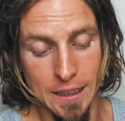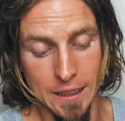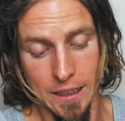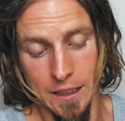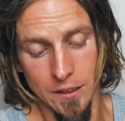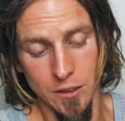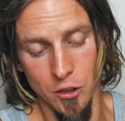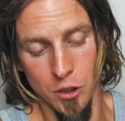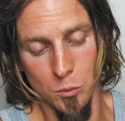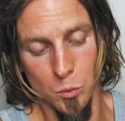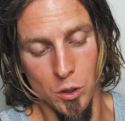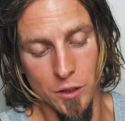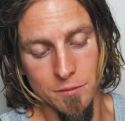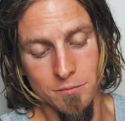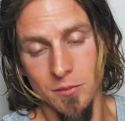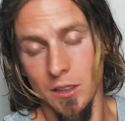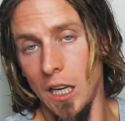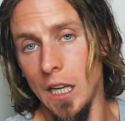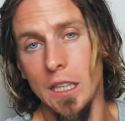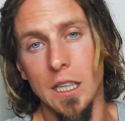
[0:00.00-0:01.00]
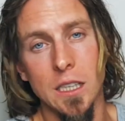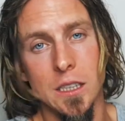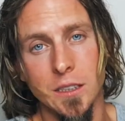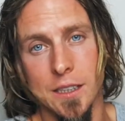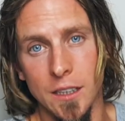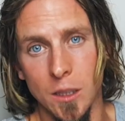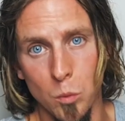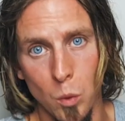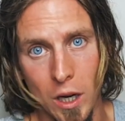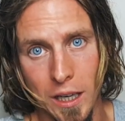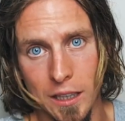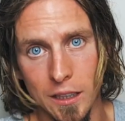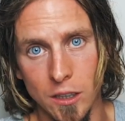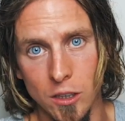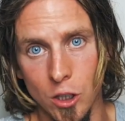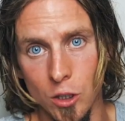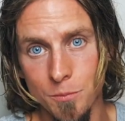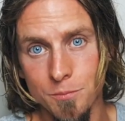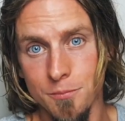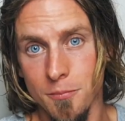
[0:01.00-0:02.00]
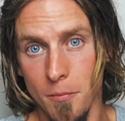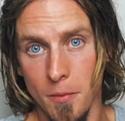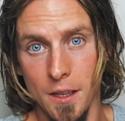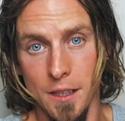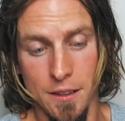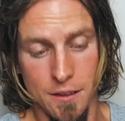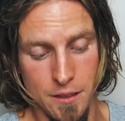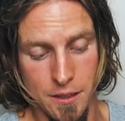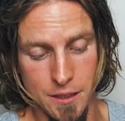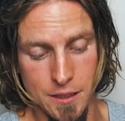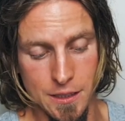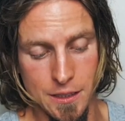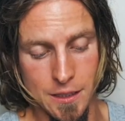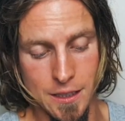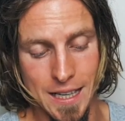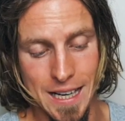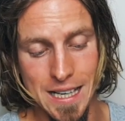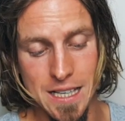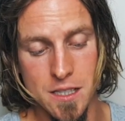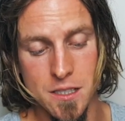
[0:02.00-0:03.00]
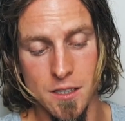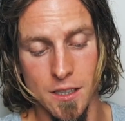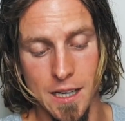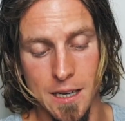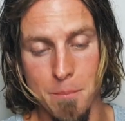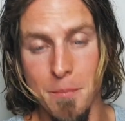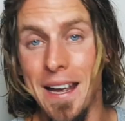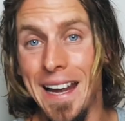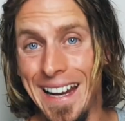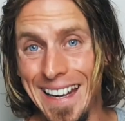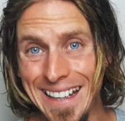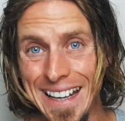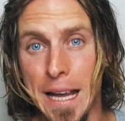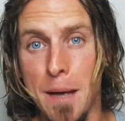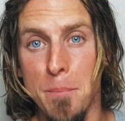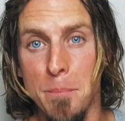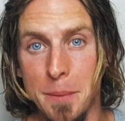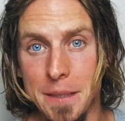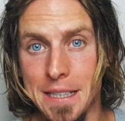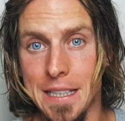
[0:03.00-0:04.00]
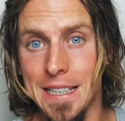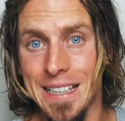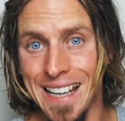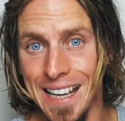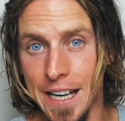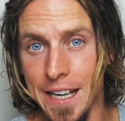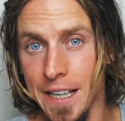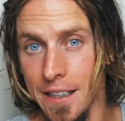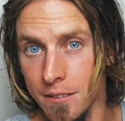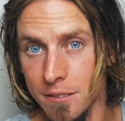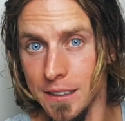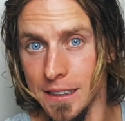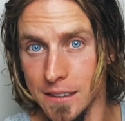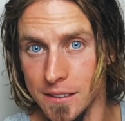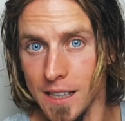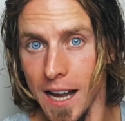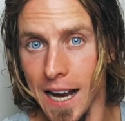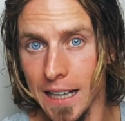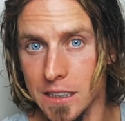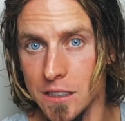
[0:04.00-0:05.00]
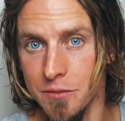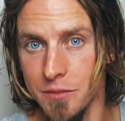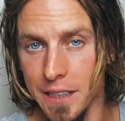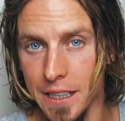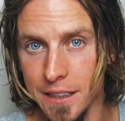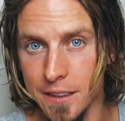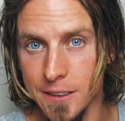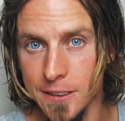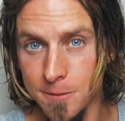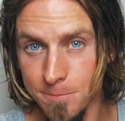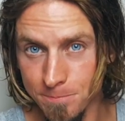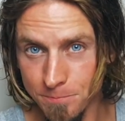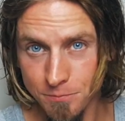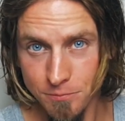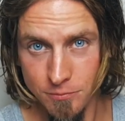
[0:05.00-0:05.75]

Another one, like I said a while ago, the enzyme AMPK is activated